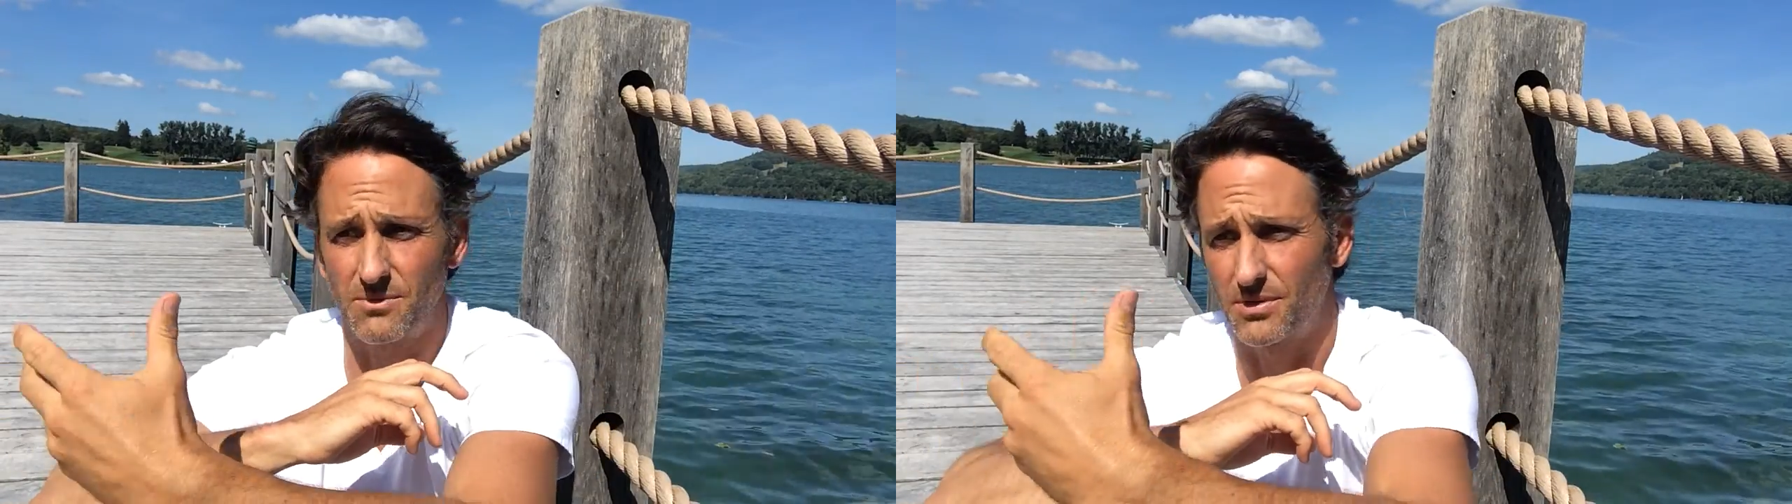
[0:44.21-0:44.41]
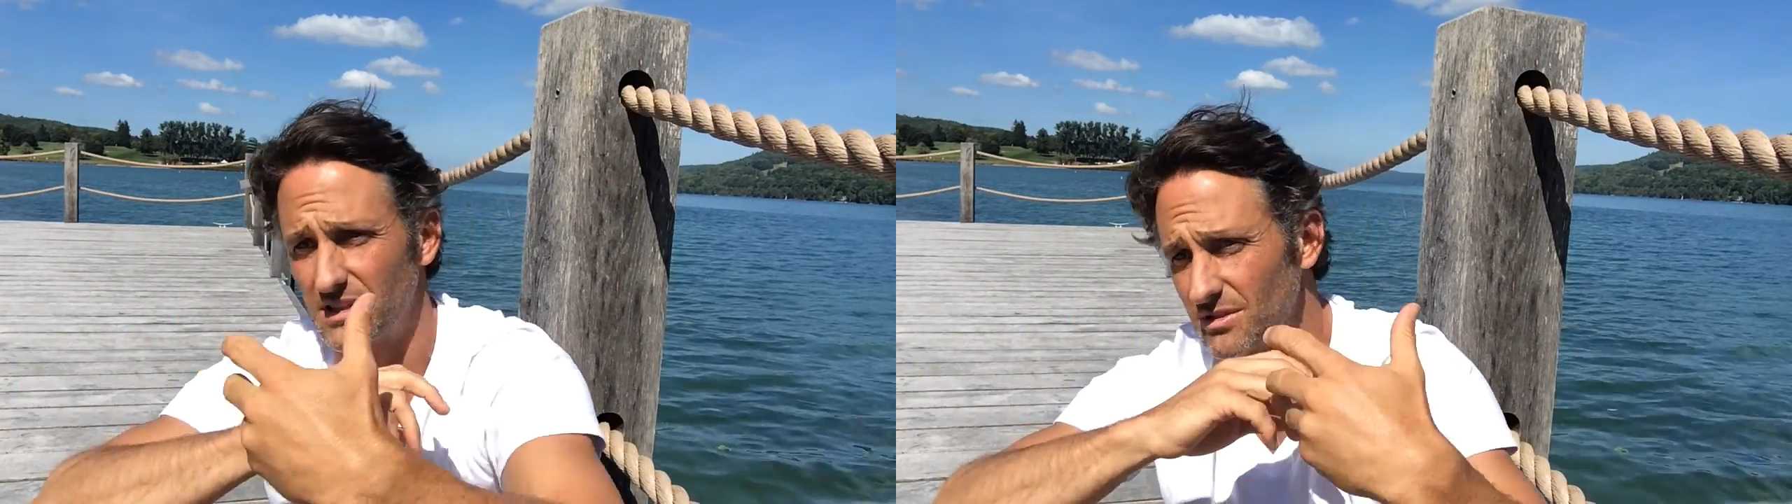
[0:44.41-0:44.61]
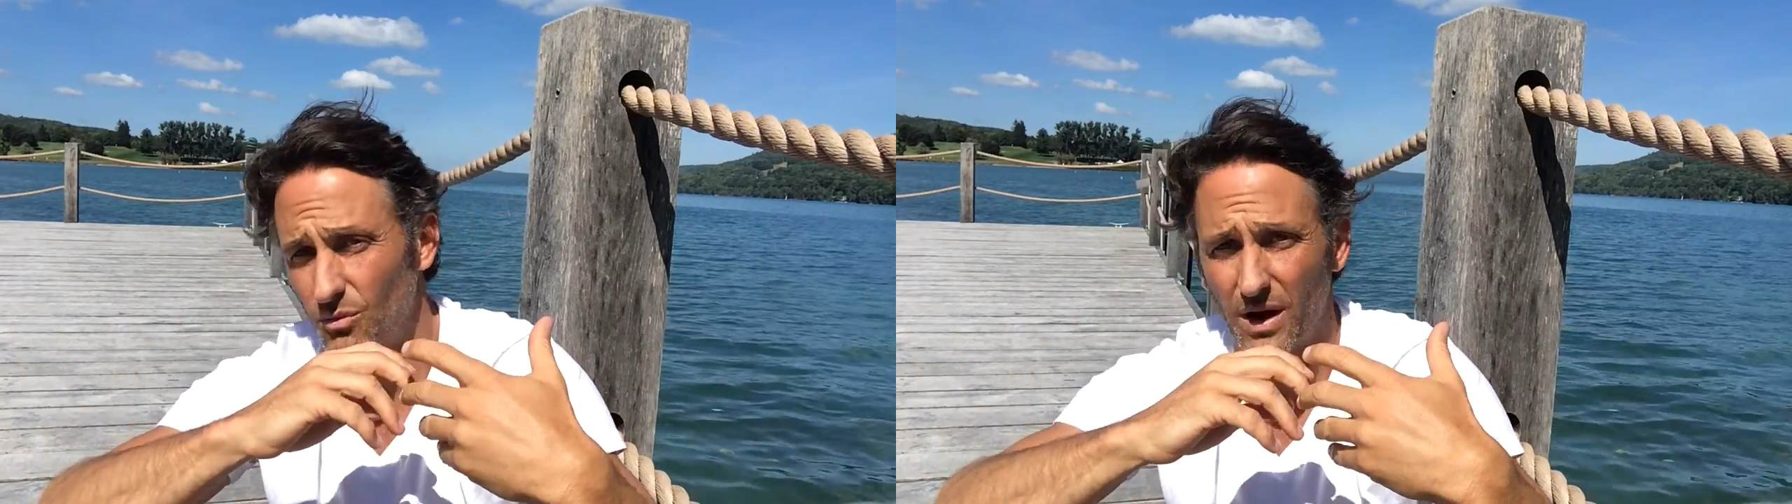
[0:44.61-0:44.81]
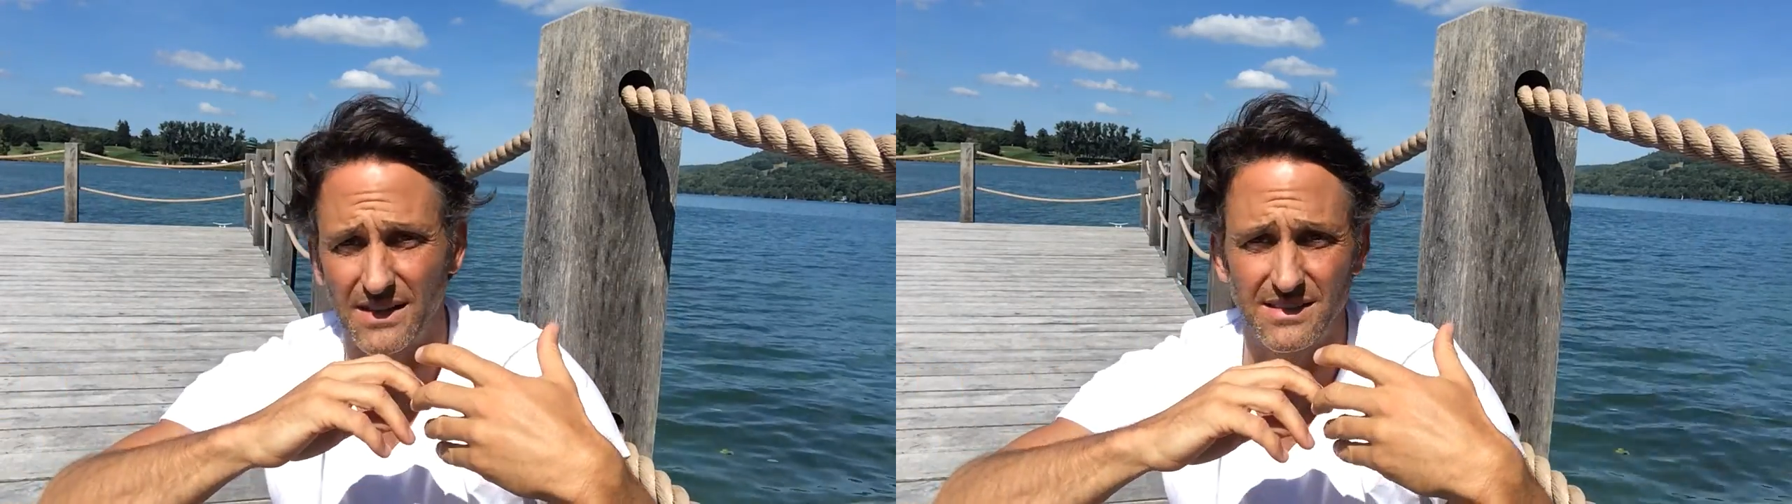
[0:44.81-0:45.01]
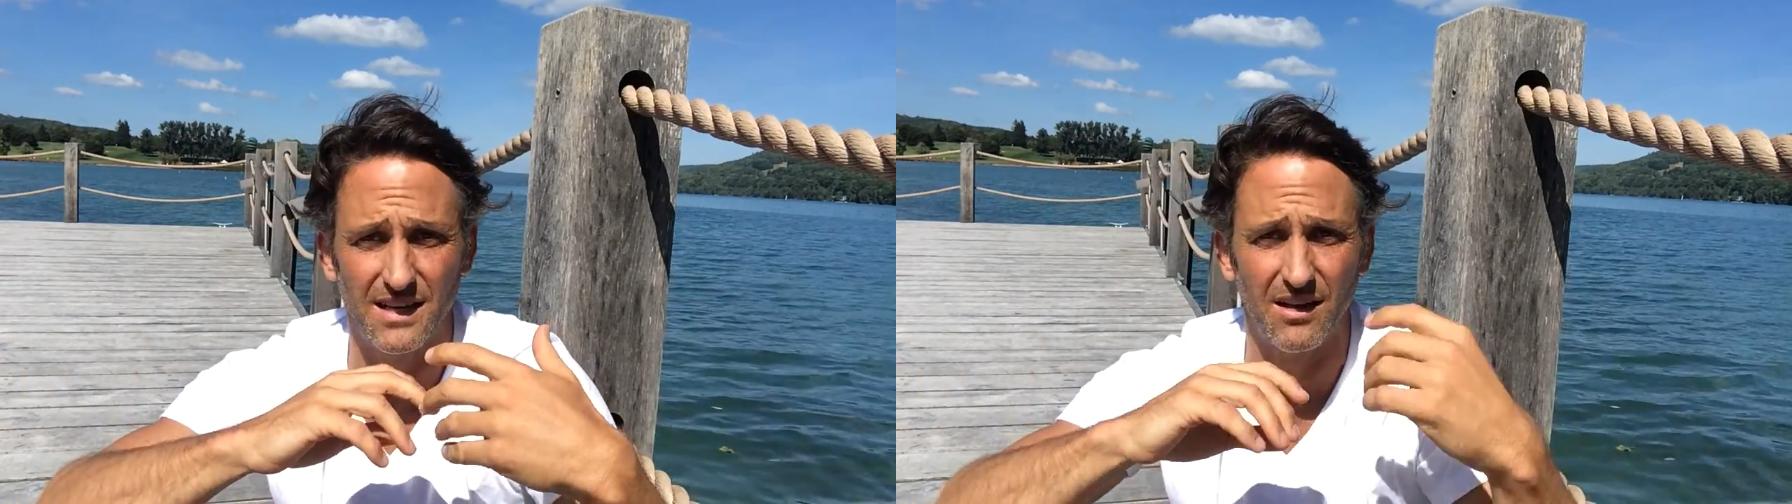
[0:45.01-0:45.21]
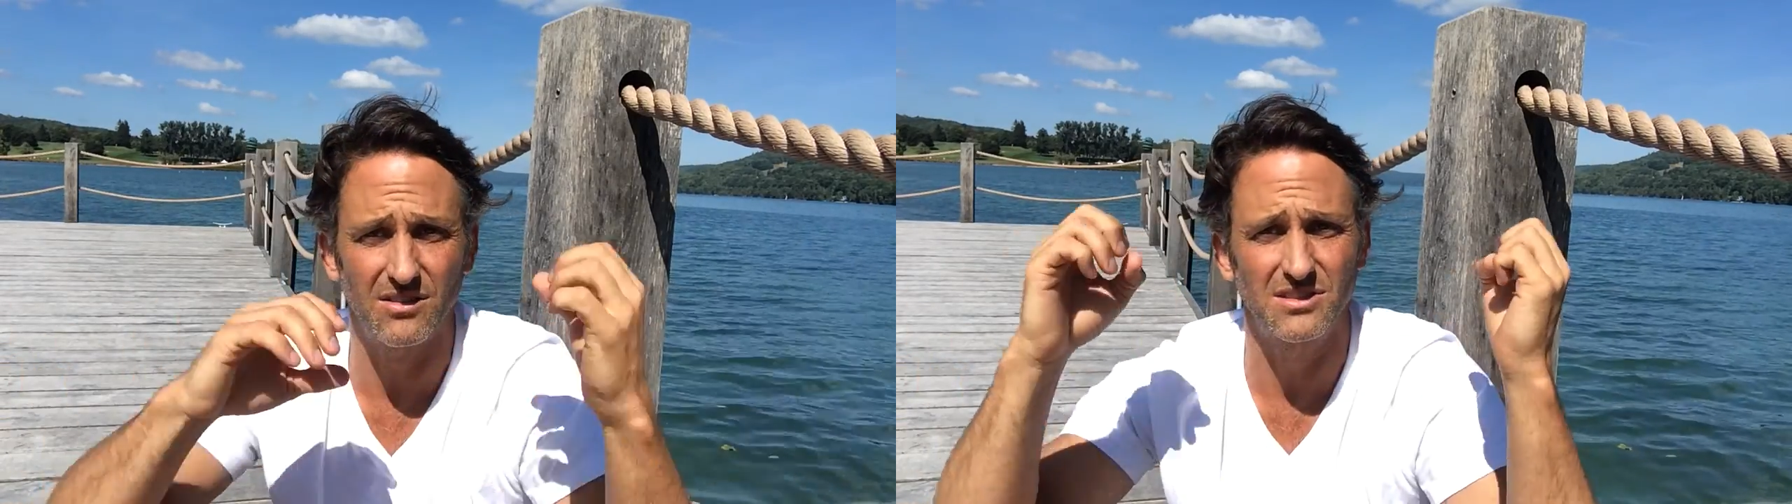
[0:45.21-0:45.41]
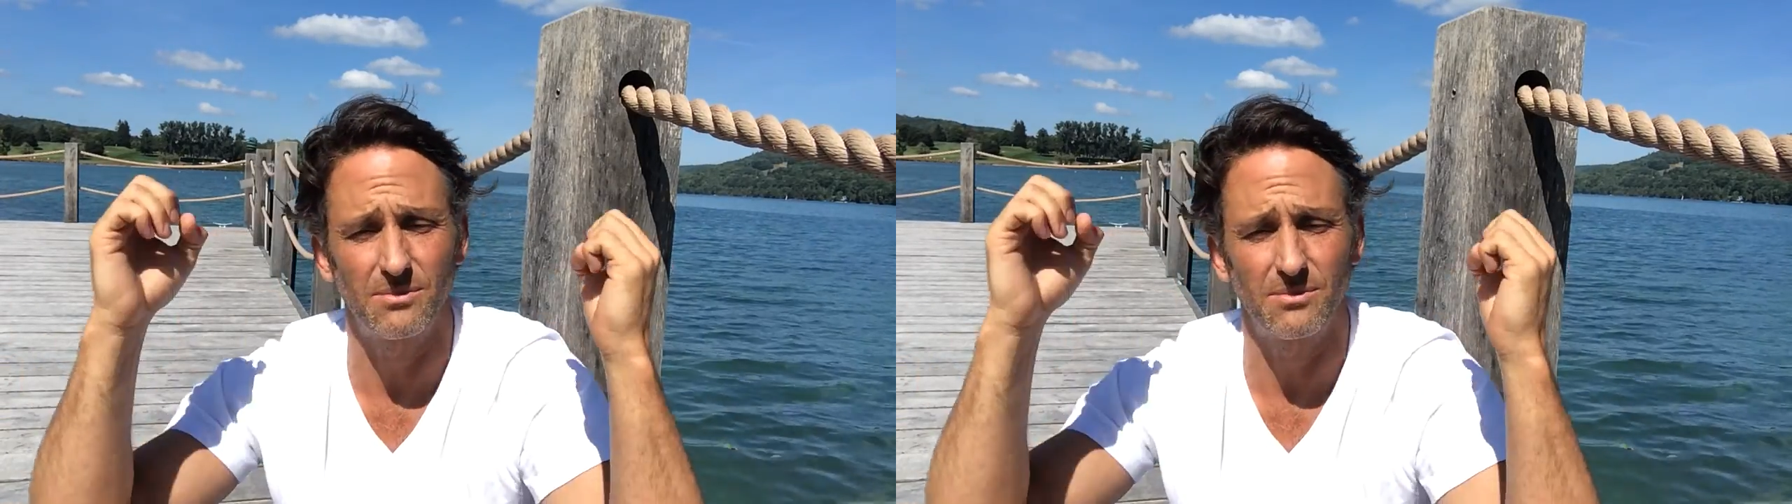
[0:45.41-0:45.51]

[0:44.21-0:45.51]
it brings in white cells,